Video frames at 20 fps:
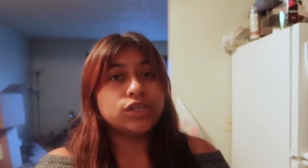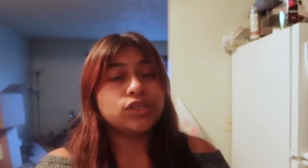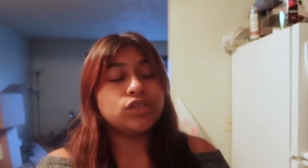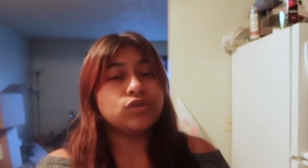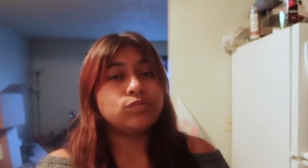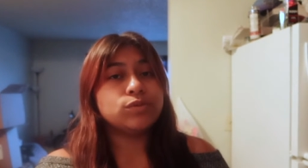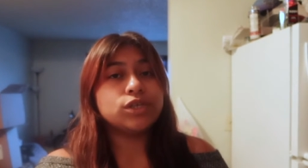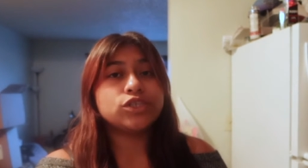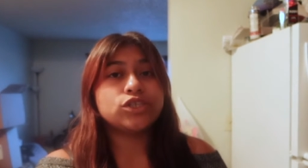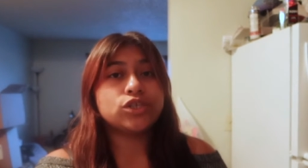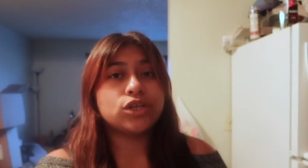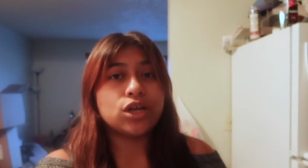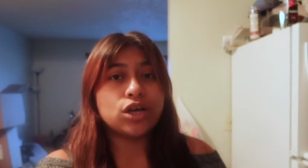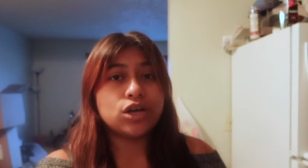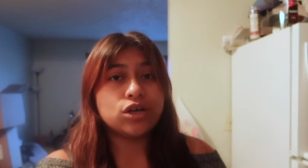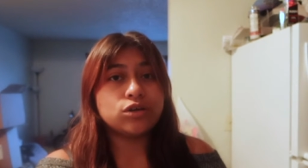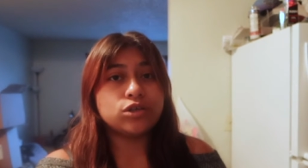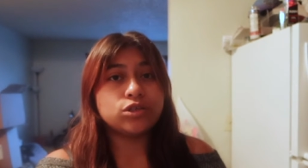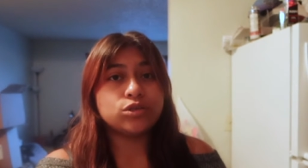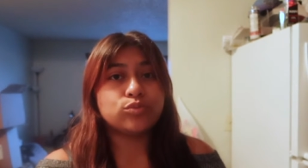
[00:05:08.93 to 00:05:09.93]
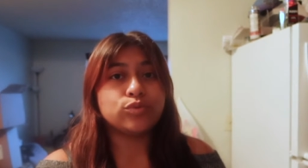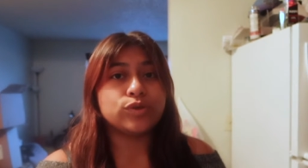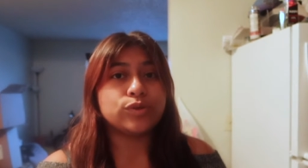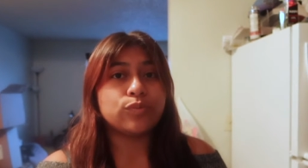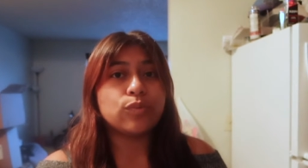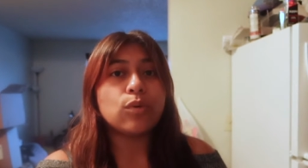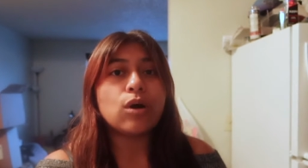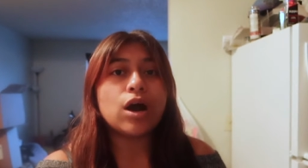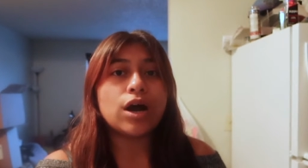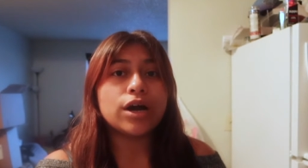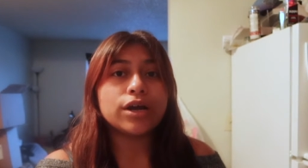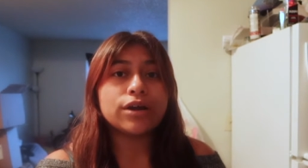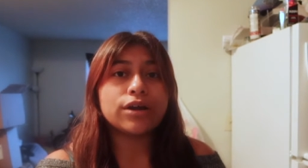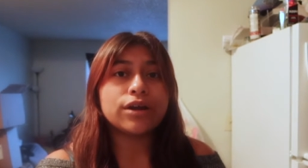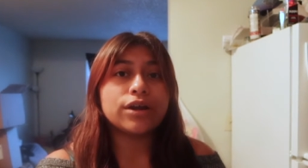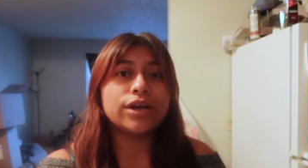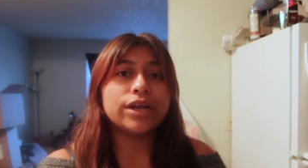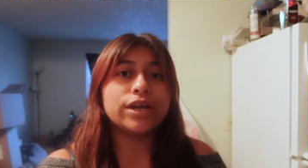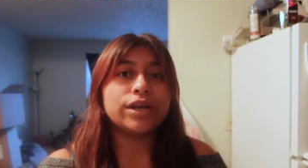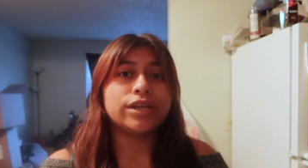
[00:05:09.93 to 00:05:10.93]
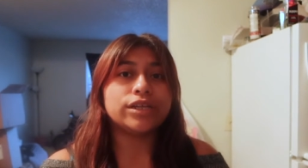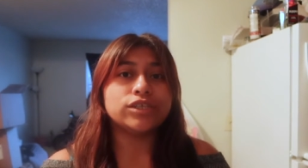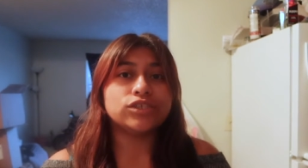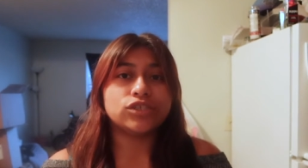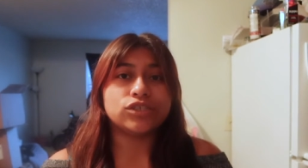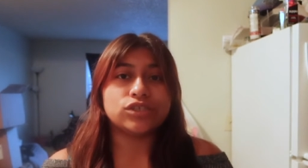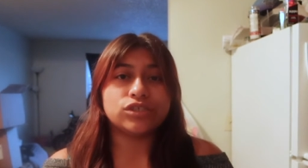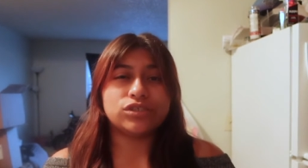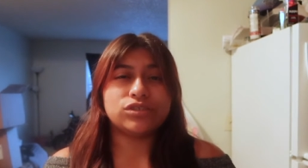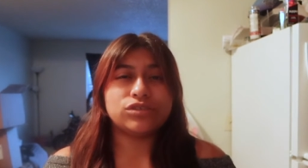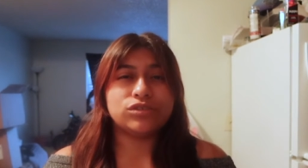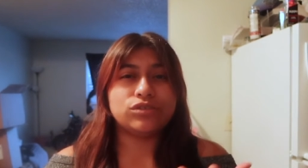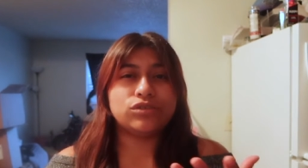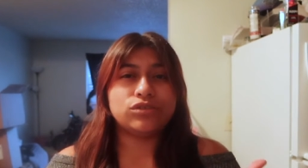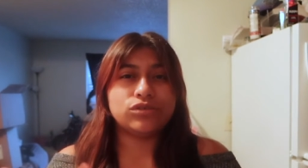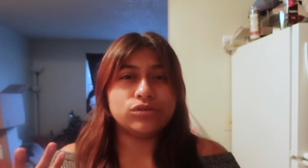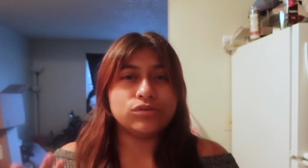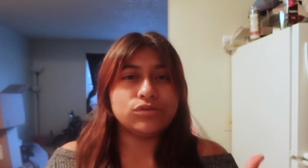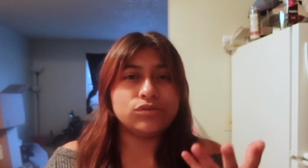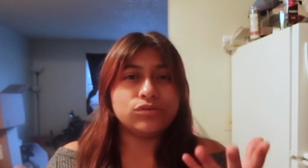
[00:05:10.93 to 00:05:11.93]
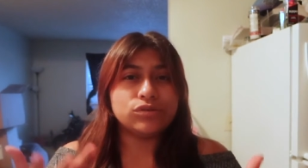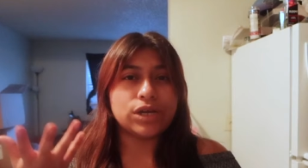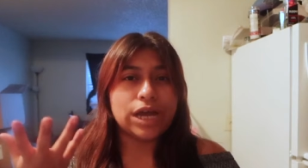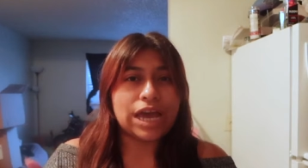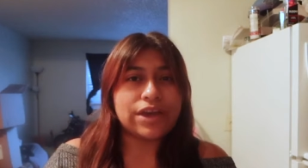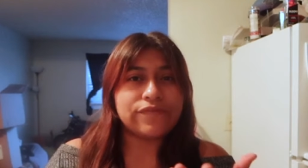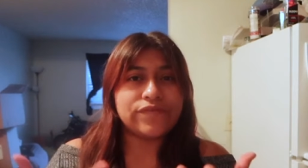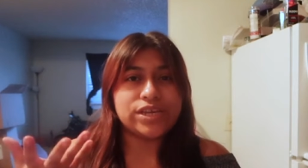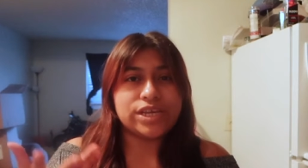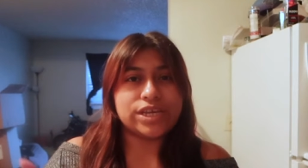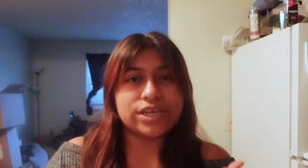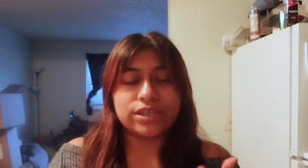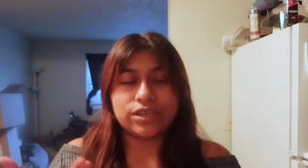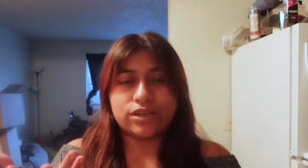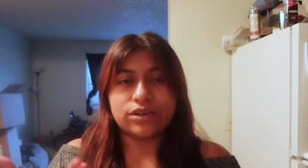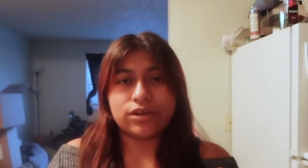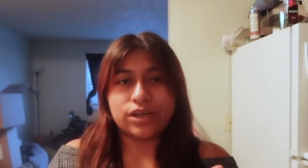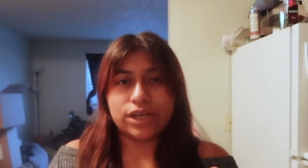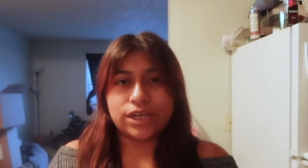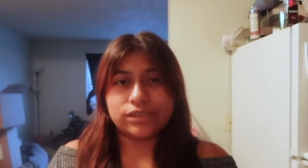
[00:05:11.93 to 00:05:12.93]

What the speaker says: Too much clothes with water, and it's just too heavy in there,